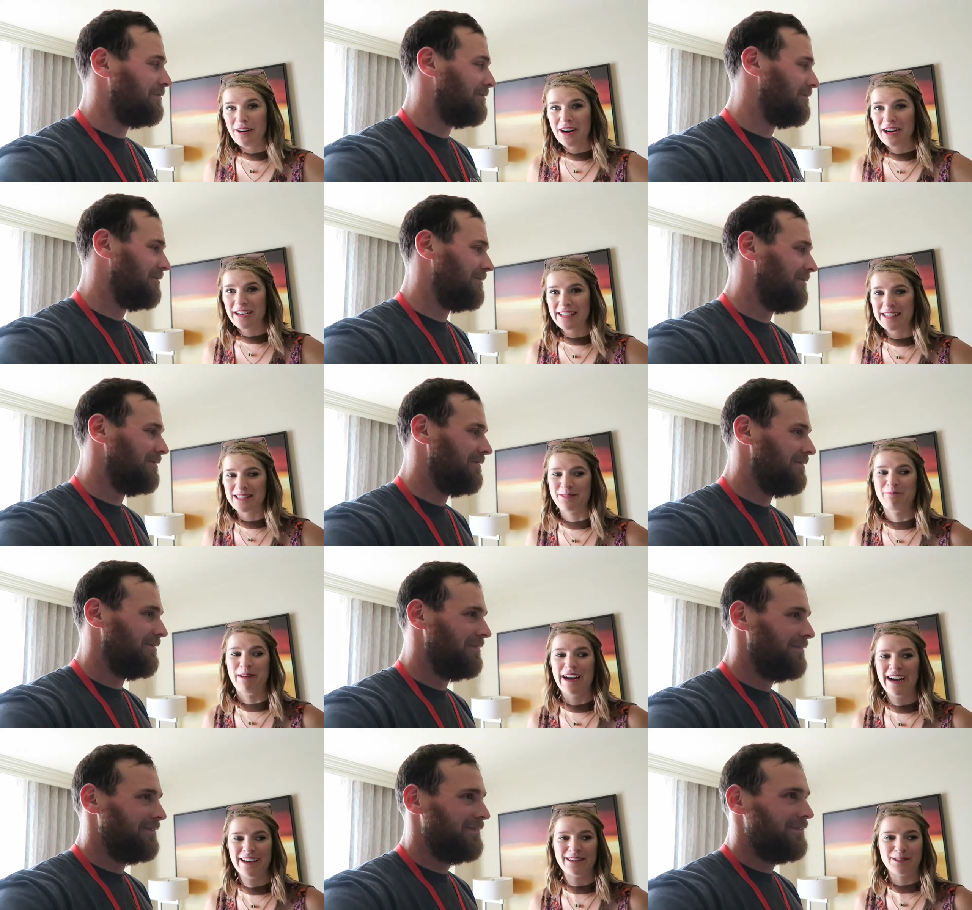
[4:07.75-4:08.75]
Speaker 1: how hard it is to
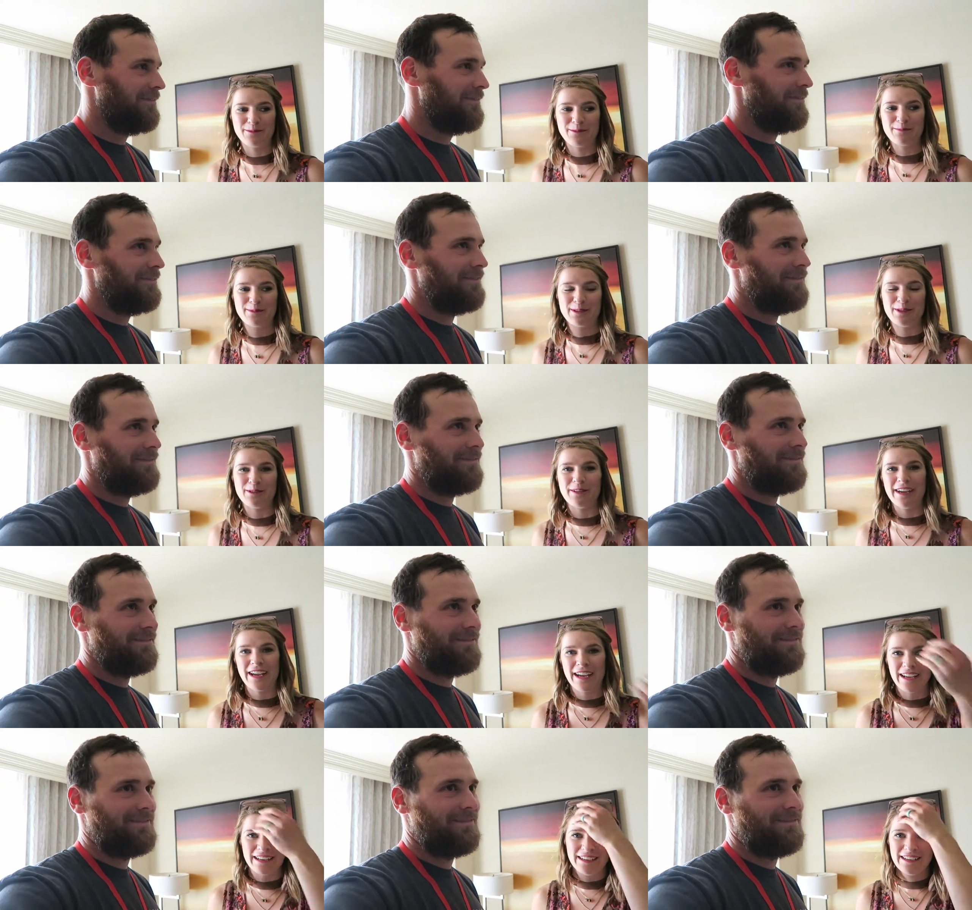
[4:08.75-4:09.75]
buy a swimsuit,
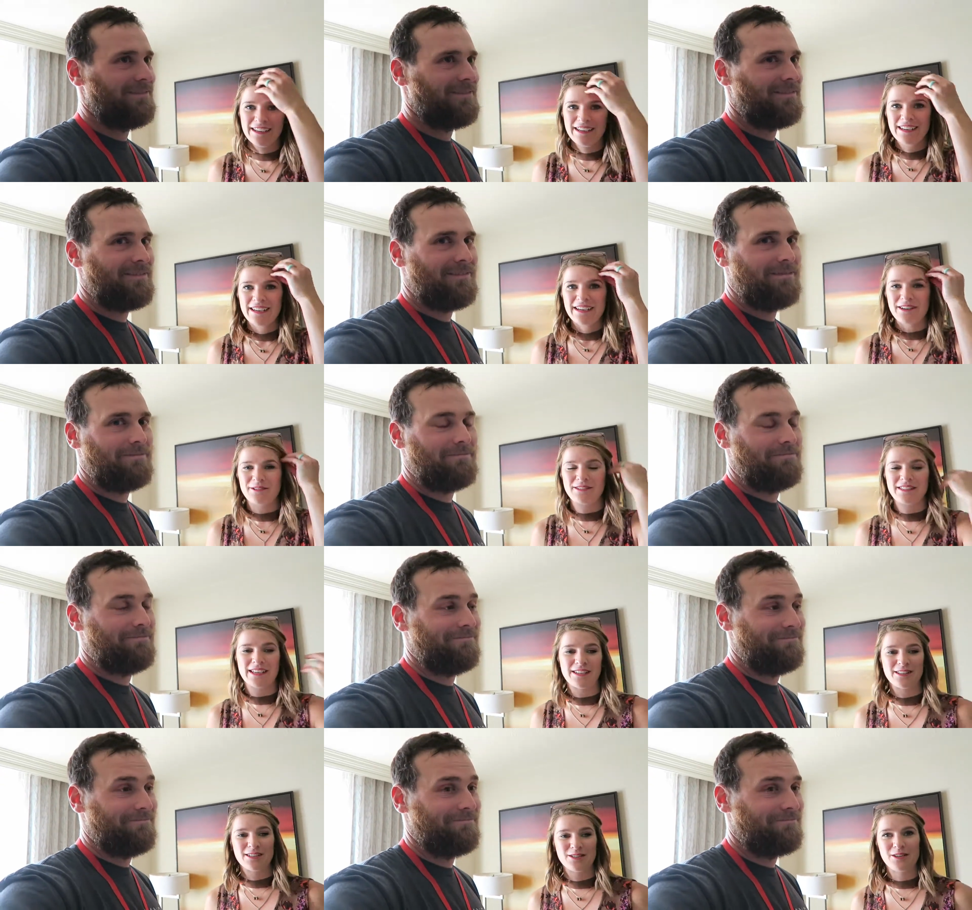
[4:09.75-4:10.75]
and it was
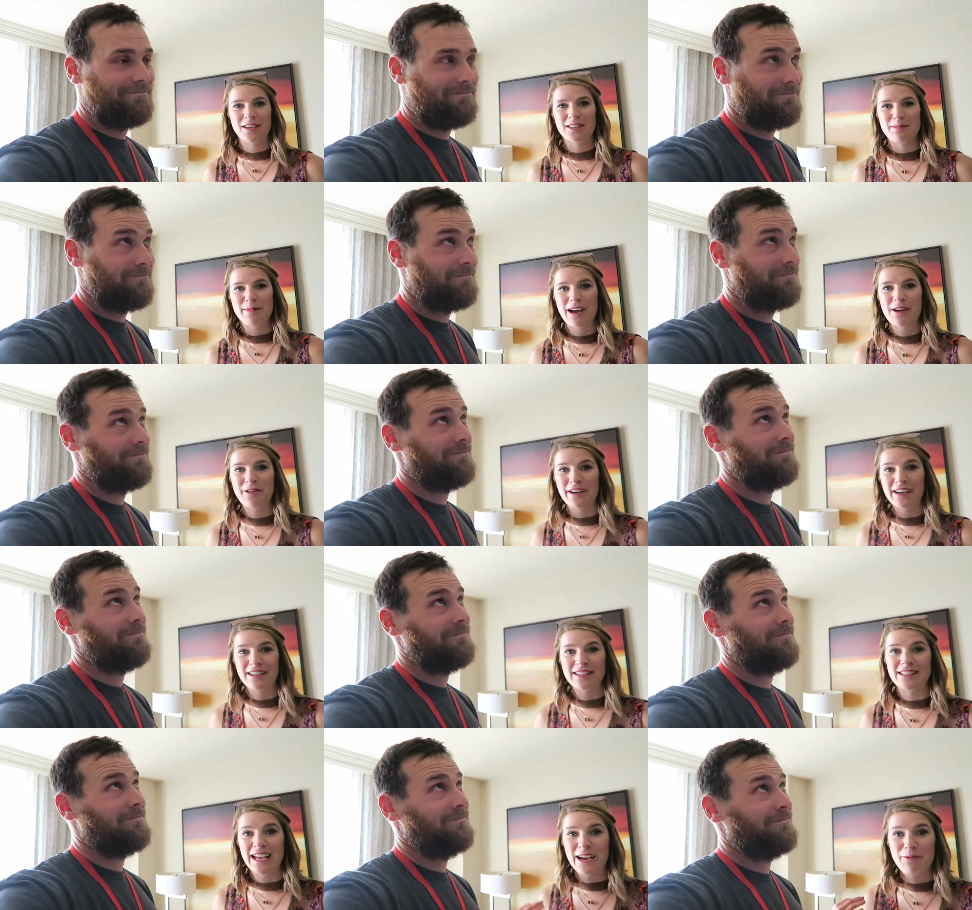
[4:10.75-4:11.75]
like stressing me out
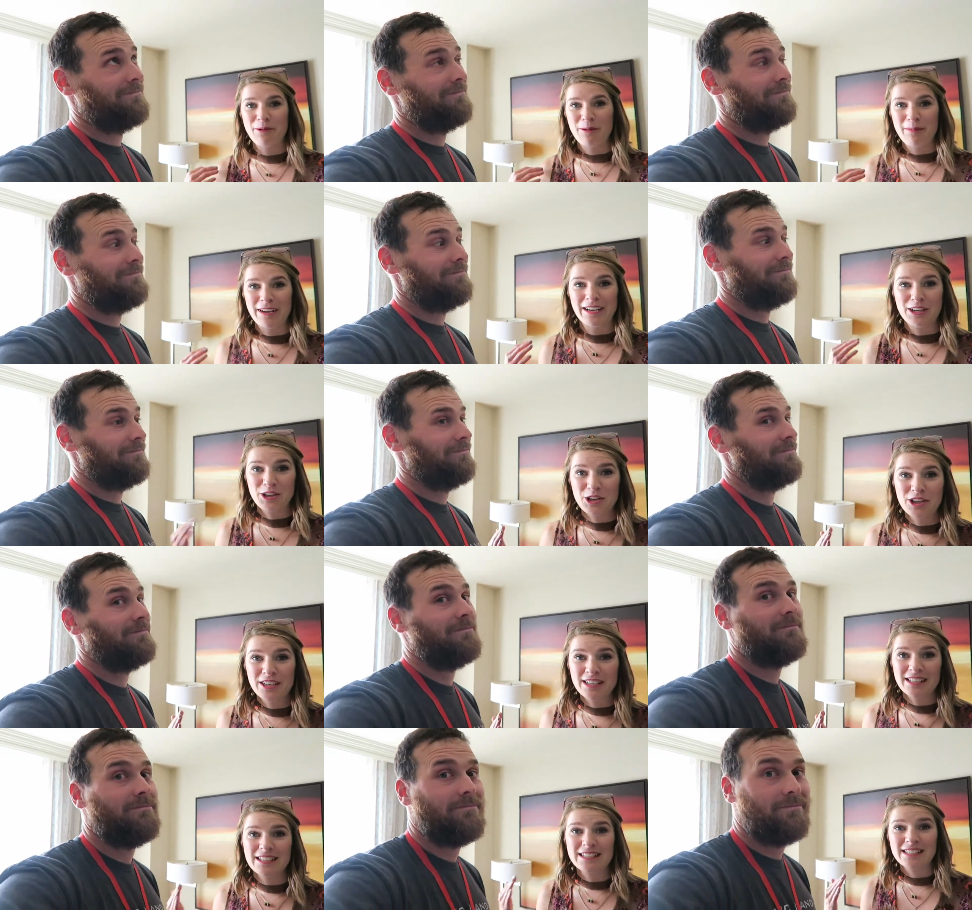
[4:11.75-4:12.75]
because I want to make a
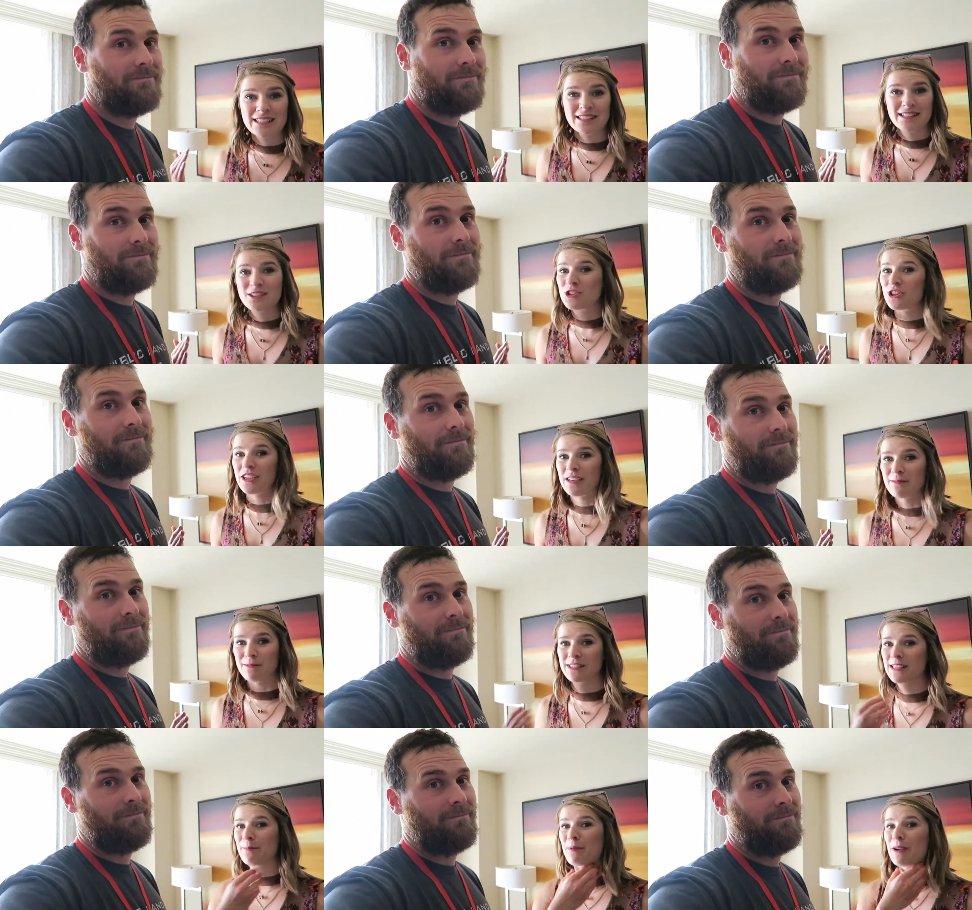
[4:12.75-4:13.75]
good decision
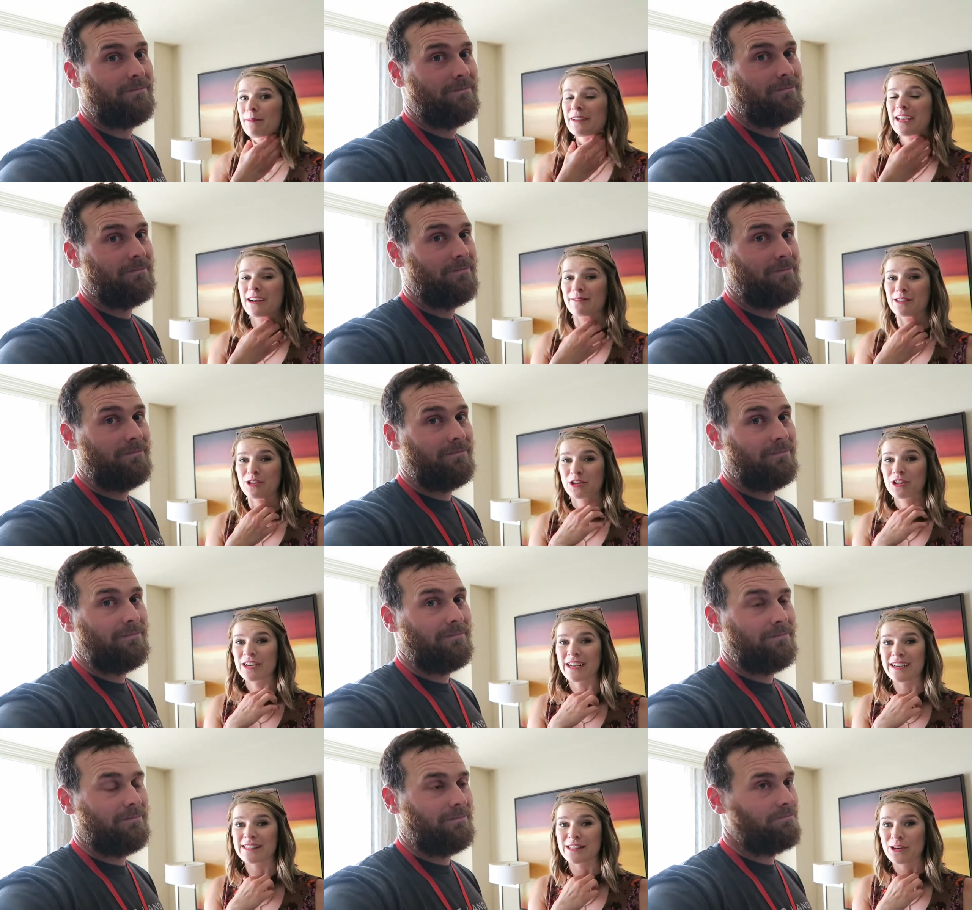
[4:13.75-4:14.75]
because I probably can't return
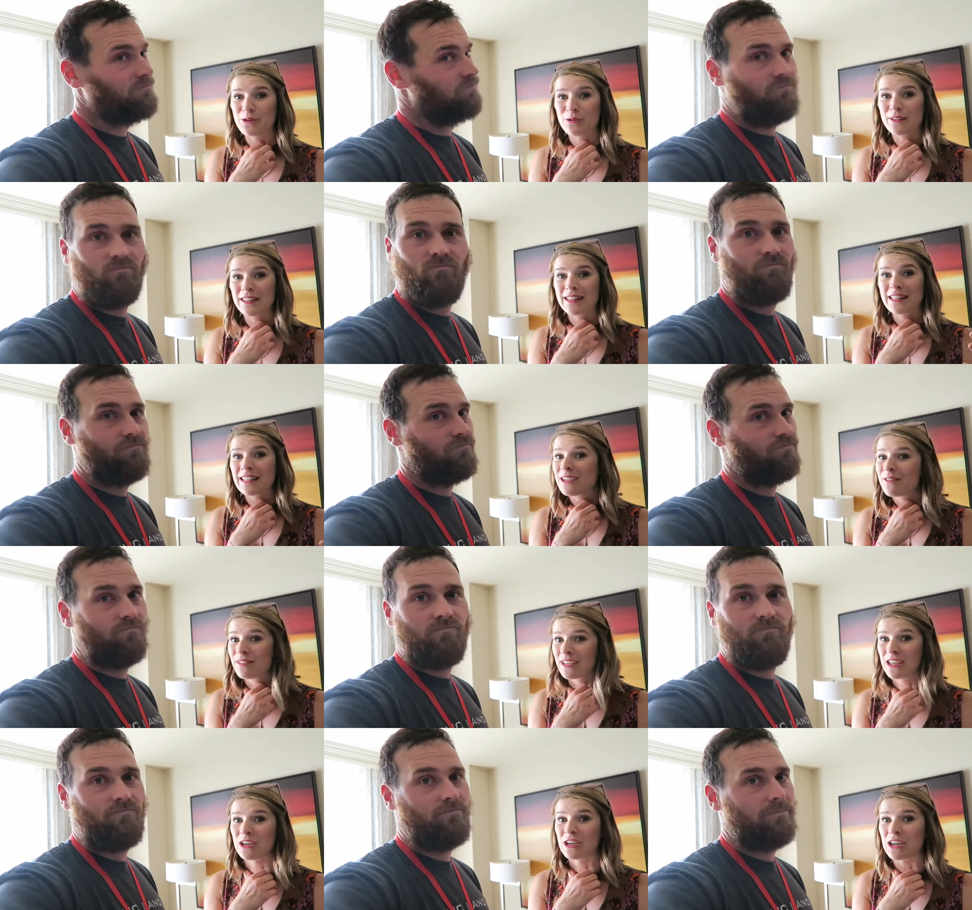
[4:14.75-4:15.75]
it because I don't live
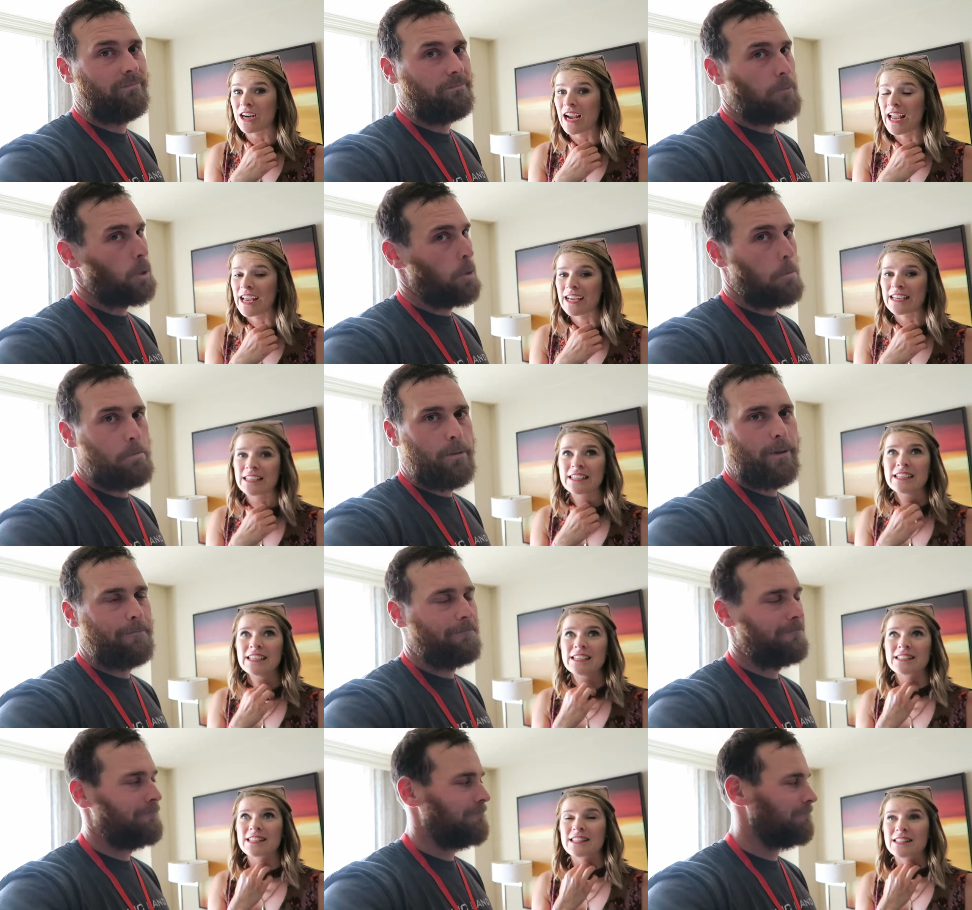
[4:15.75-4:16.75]
here, and
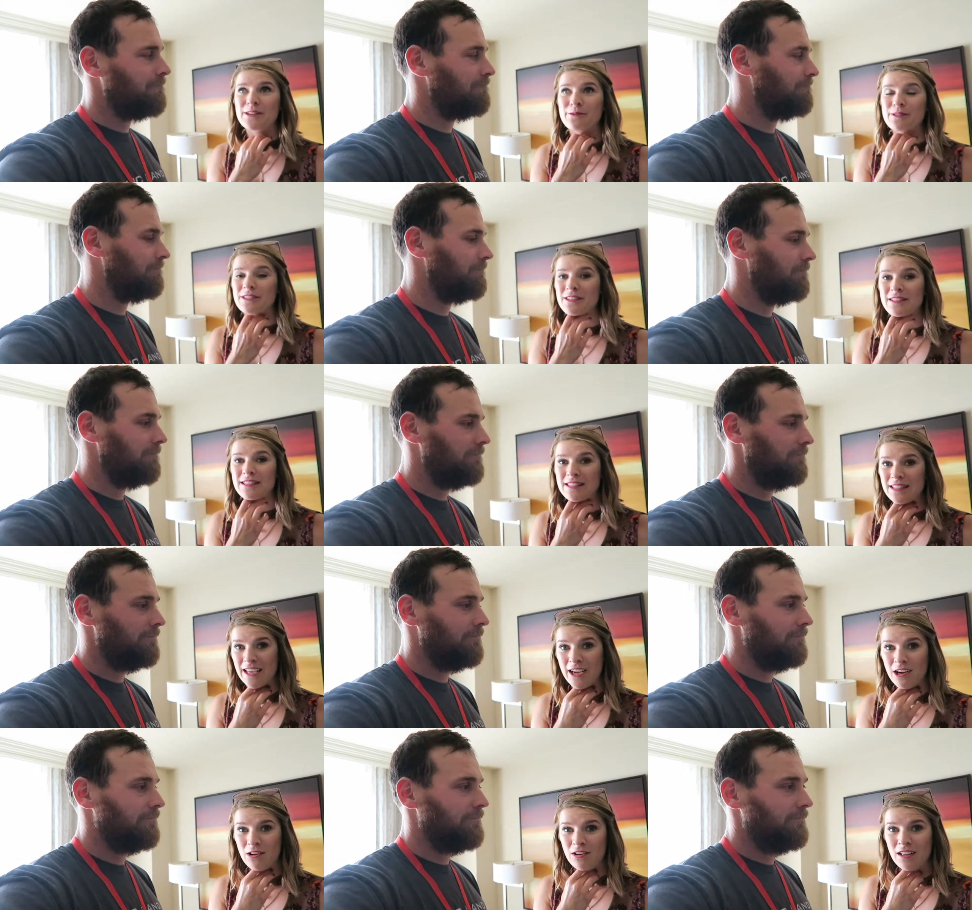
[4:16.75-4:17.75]
since it was on
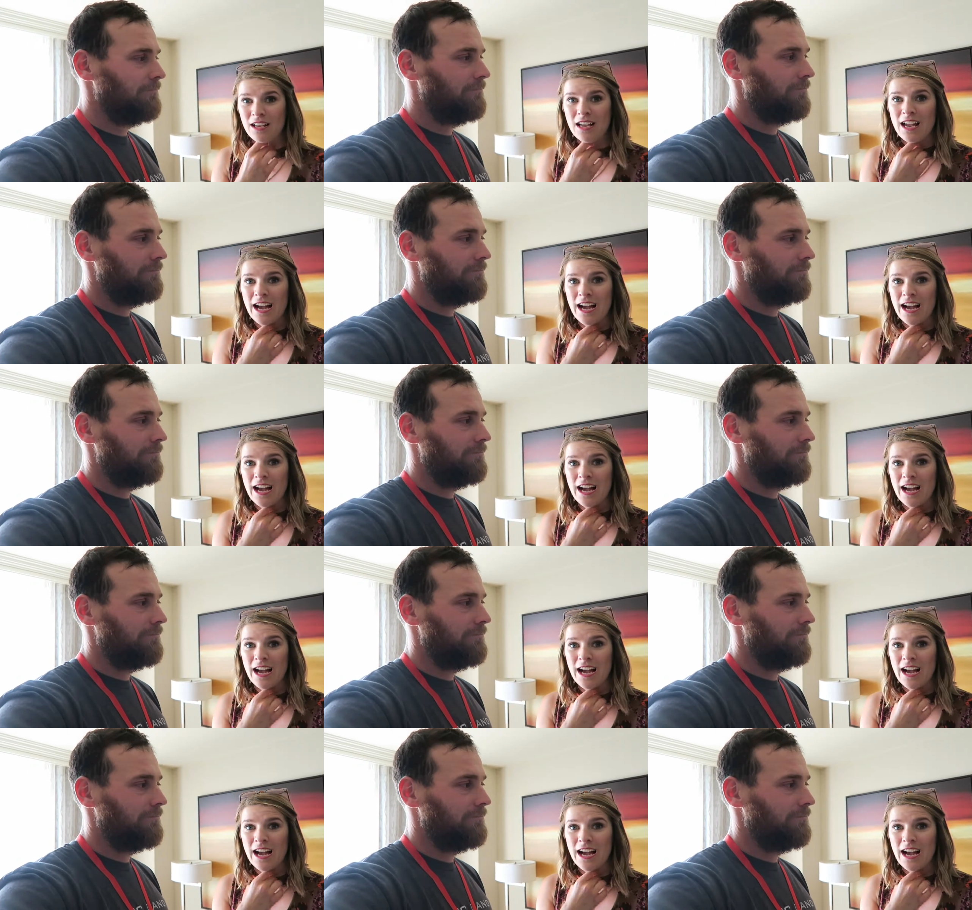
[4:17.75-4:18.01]
sale.